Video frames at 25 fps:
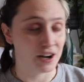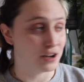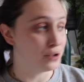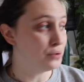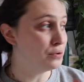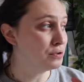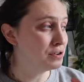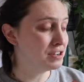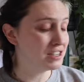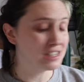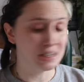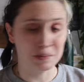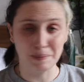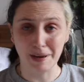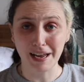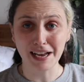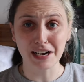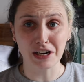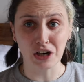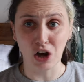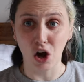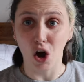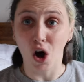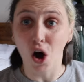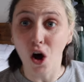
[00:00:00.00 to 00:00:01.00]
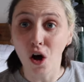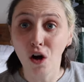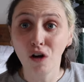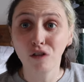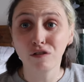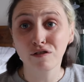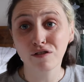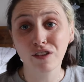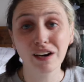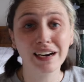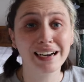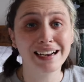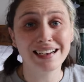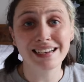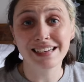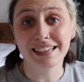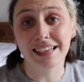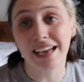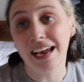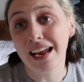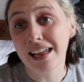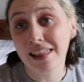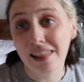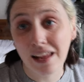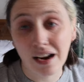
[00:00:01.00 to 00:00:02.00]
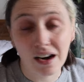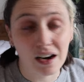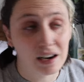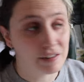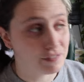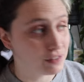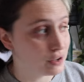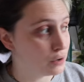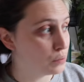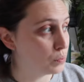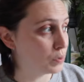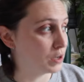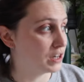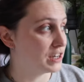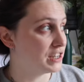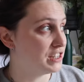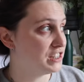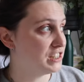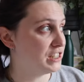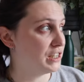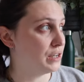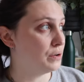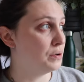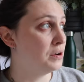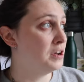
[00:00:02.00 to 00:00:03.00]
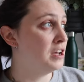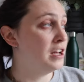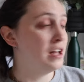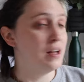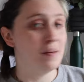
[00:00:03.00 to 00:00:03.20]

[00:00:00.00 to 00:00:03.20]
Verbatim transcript: You could spend all freaking day there if you wanted to